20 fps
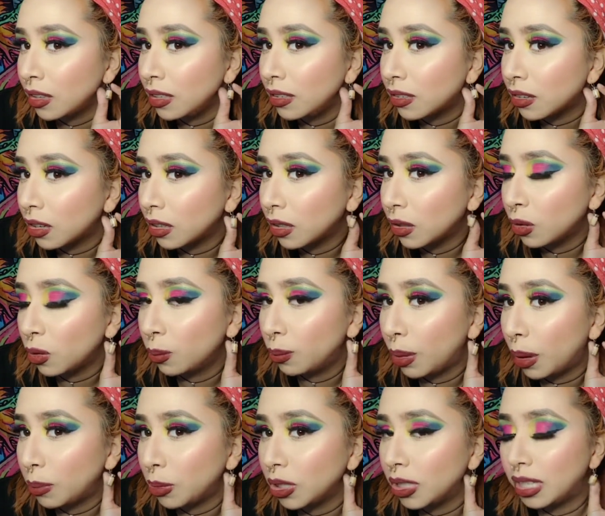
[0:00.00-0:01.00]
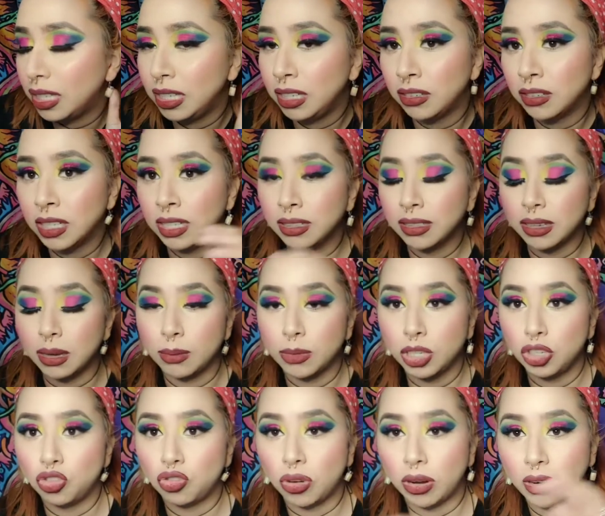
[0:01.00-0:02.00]
These are little bubble tea earrings. I'm
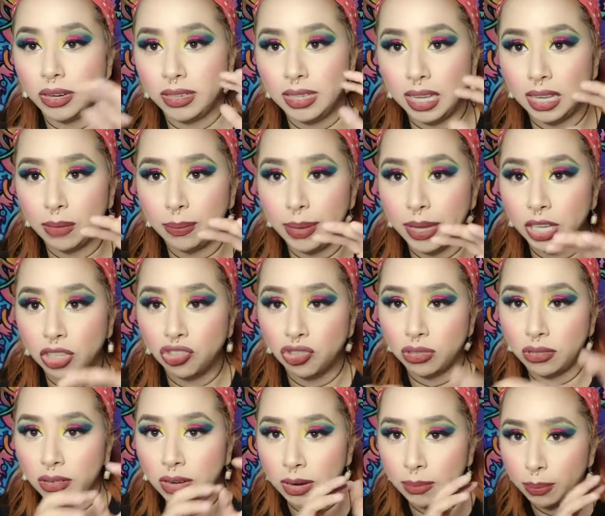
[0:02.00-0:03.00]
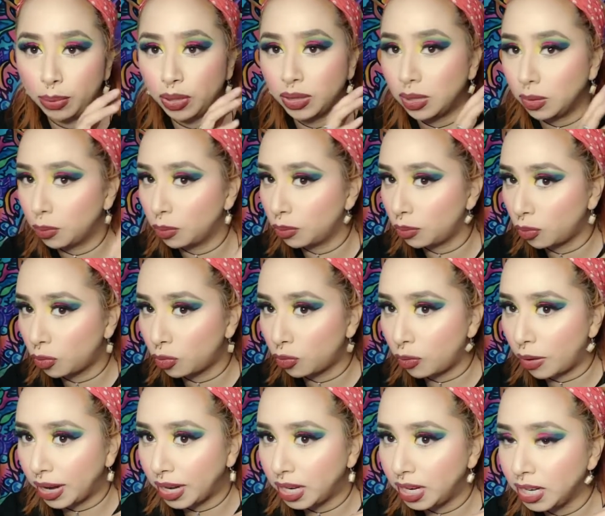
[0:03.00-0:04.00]
going to try and take a picture and put them
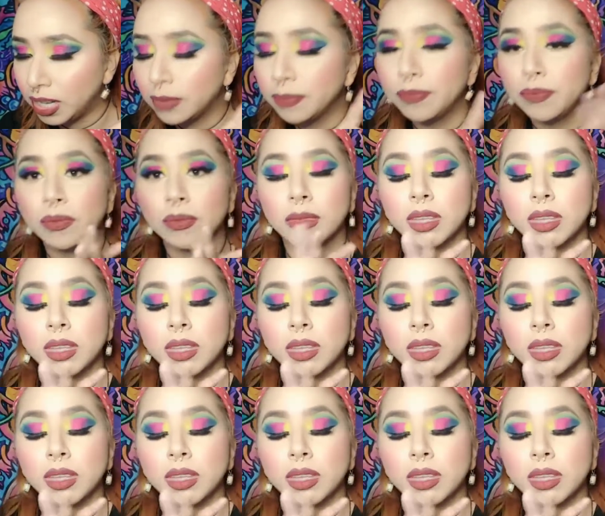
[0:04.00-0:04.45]
right here.